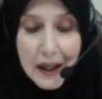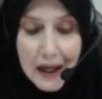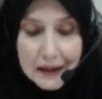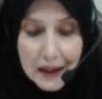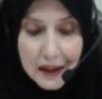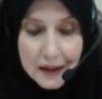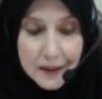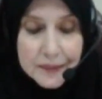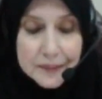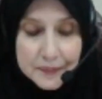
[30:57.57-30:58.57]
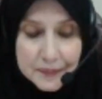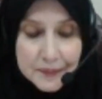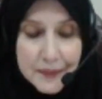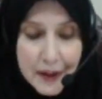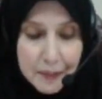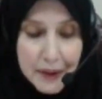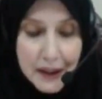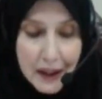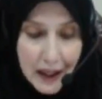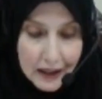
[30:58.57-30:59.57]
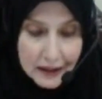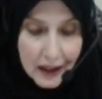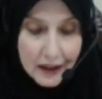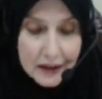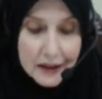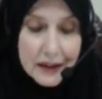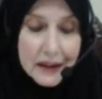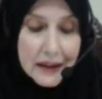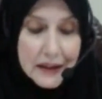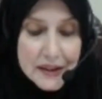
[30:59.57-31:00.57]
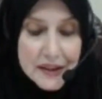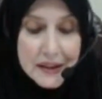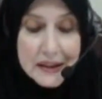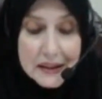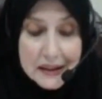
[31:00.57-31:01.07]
Khala. Ibn Khala is the